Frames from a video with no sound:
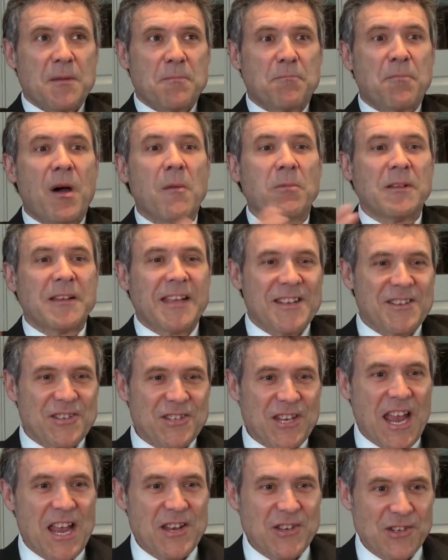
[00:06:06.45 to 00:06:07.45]
public
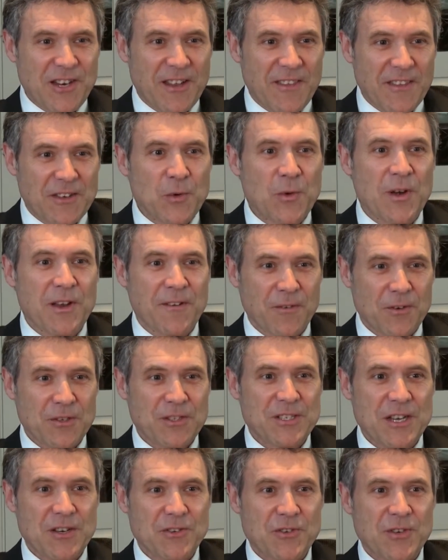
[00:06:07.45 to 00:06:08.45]
education in the 21st
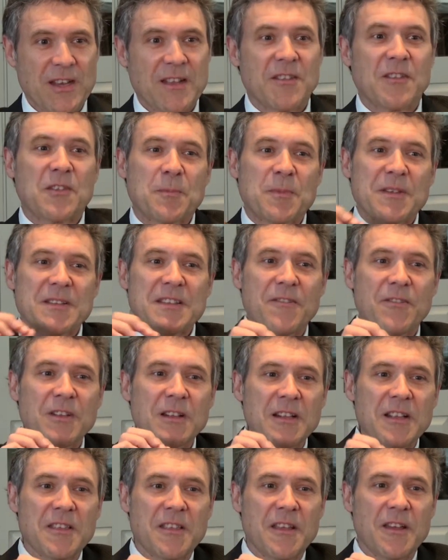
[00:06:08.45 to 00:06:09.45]
century, and
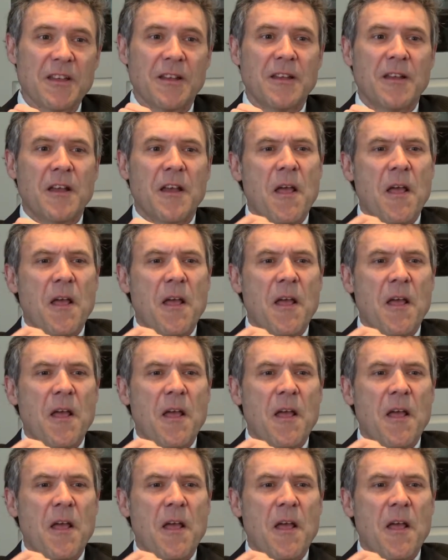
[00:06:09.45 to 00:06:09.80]
specifically the